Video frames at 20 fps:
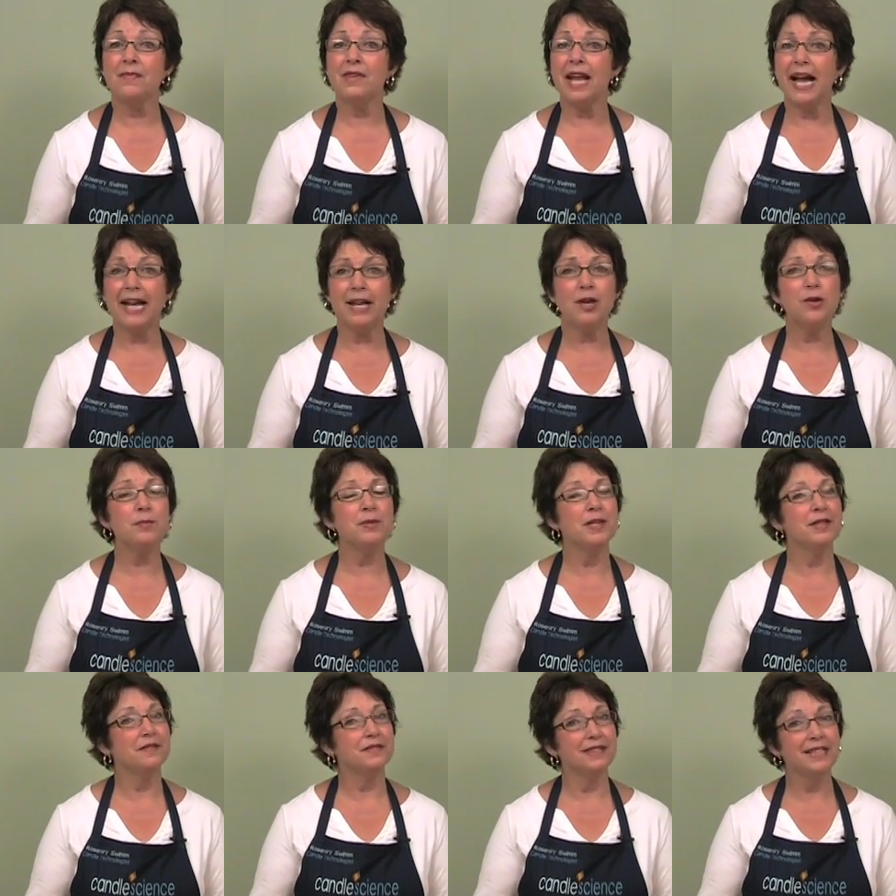I hope you
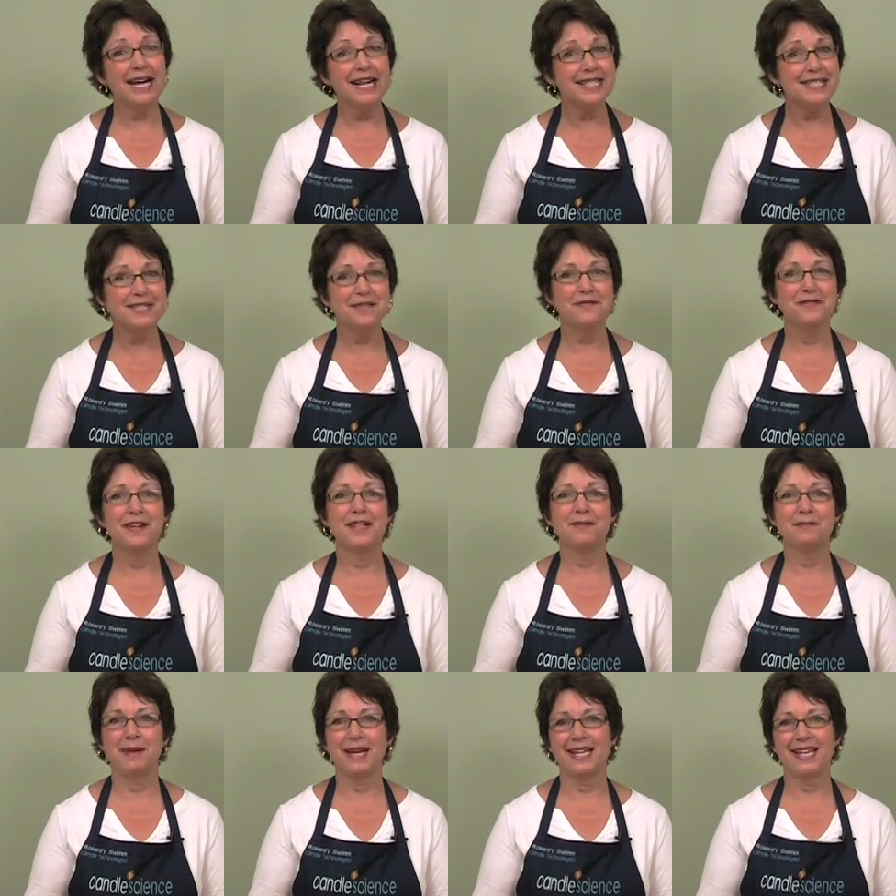have lots of
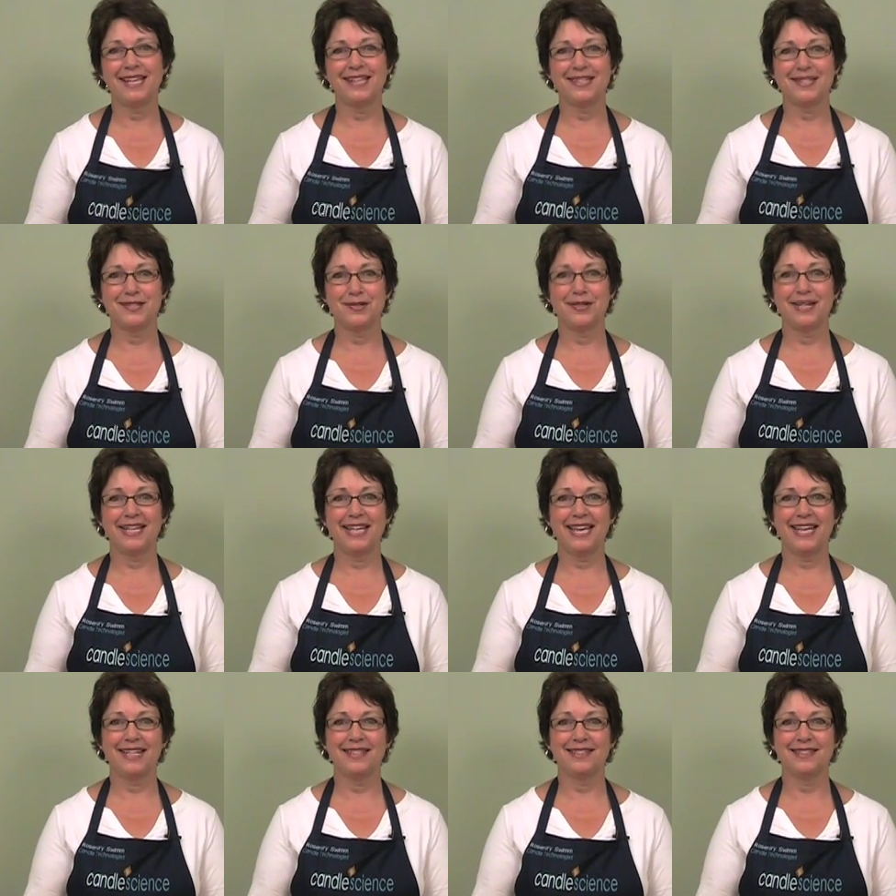fun making a soy
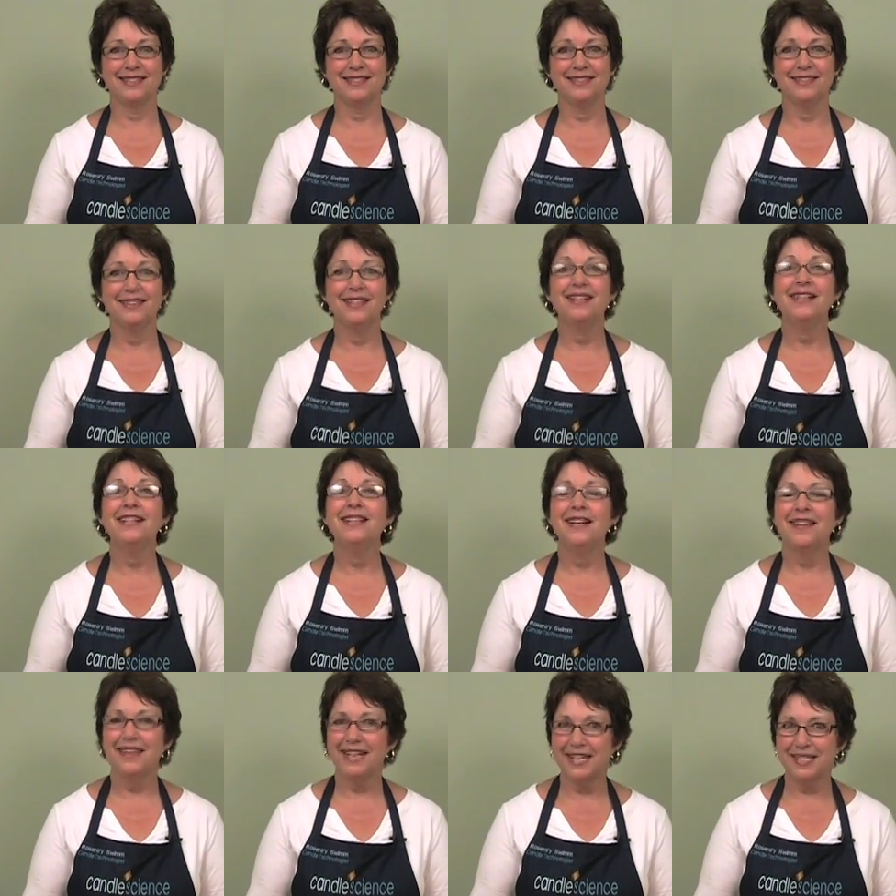candle.
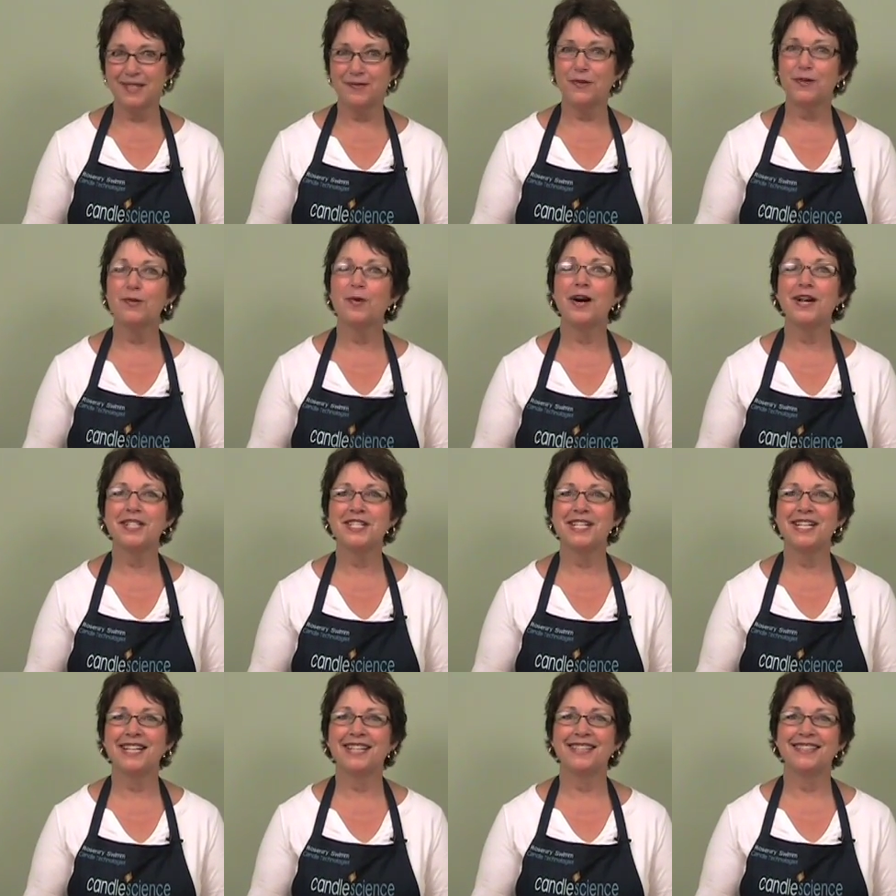Thanks for
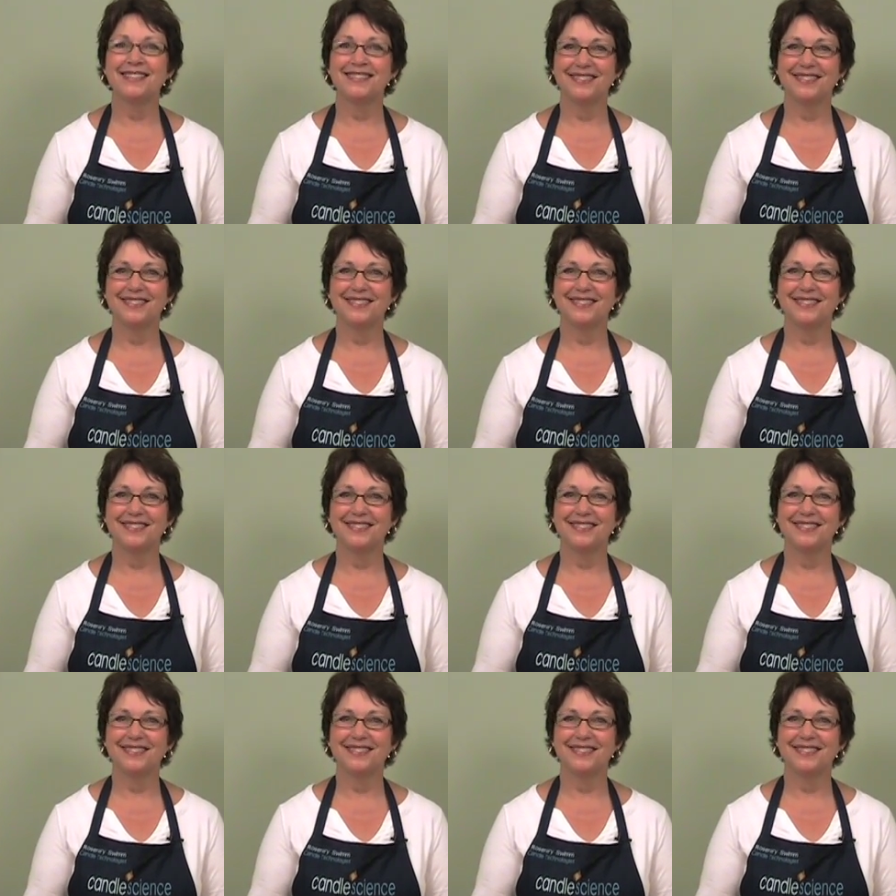watching.